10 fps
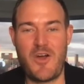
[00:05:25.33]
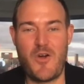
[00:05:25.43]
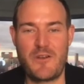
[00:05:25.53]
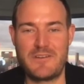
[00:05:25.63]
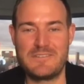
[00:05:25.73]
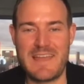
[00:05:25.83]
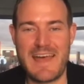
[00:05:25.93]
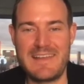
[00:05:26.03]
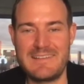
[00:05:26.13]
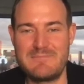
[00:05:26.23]
owner
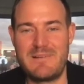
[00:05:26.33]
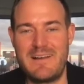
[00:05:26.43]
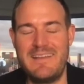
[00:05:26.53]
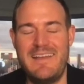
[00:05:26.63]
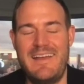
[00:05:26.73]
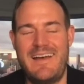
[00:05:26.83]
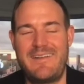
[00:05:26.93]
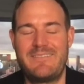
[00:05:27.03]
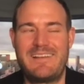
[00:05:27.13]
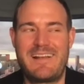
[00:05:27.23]
status, but I
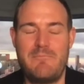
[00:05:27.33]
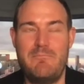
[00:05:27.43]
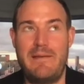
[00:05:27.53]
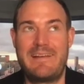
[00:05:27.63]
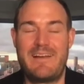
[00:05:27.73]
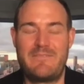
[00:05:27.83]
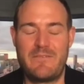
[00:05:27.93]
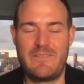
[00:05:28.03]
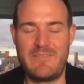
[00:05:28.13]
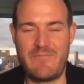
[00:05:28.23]
don't think I'm big enough
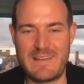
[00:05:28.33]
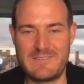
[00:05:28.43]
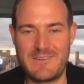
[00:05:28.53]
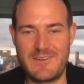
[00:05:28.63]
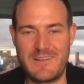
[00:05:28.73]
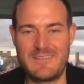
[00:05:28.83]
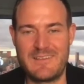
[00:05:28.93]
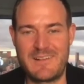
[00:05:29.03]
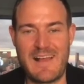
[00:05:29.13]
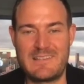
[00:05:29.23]
of an investor to
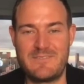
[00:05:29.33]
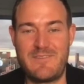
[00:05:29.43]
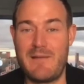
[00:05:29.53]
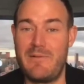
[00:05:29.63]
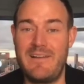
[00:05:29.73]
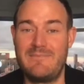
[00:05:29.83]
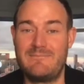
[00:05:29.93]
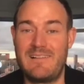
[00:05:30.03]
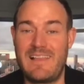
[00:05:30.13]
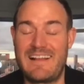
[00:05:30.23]
classify. But
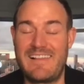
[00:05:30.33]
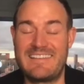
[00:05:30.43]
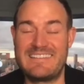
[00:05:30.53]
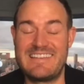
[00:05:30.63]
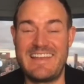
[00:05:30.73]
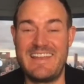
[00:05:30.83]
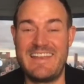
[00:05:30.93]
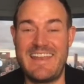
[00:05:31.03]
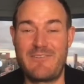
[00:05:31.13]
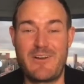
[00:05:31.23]
like I like to say, it
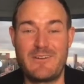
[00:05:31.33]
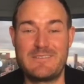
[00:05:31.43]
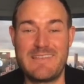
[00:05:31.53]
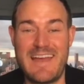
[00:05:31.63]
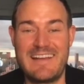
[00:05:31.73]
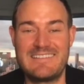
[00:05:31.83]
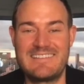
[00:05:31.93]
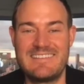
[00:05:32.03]
never hurts to ask.